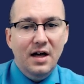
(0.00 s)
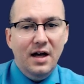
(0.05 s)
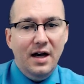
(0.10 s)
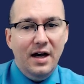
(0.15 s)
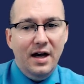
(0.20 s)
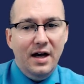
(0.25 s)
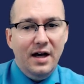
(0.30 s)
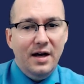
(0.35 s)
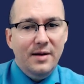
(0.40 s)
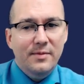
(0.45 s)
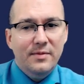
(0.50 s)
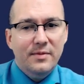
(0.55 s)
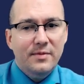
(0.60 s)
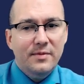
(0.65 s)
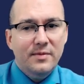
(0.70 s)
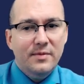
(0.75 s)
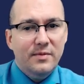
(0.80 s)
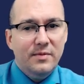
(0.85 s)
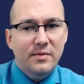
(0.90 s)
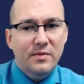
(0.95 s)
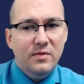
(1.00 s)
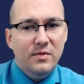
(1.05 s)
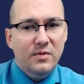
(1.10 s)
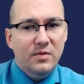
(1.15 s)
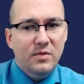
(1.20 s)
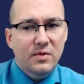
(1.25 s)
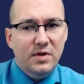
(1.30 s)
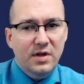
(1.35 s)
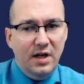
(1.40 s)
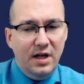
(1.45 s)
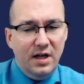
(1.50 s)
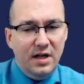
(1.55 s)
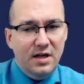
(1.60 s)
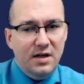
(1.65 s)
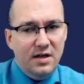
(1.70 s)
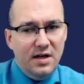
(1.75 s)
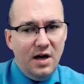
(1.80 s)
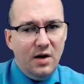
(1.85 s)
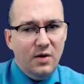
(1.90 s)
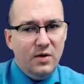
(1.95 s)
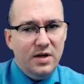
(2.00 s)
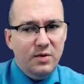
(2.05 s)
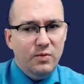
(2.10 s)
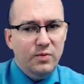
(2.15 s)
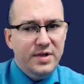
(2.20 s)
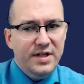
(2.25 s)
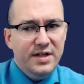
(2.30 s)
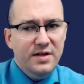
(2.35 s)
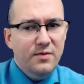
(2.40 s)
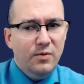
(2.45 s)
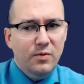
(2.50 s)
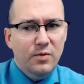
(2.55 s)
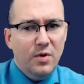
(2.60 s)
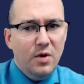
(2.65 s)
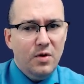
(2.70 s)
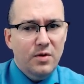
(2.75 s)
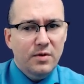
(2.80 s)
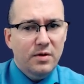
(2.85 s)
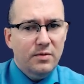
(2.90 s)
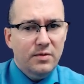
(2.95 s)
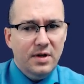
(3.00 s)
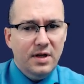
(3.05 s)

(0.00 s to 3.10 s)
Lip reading: Now it didn't